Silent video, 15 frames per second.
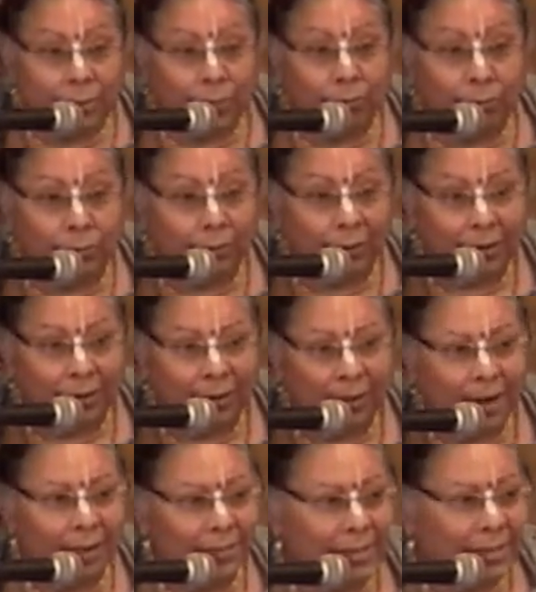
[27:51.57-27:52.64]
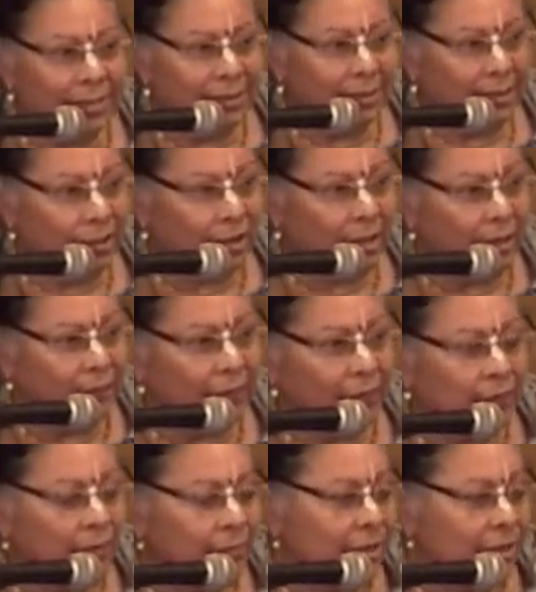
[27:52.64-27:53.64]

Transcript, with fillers: who? Kamsa is the chief of the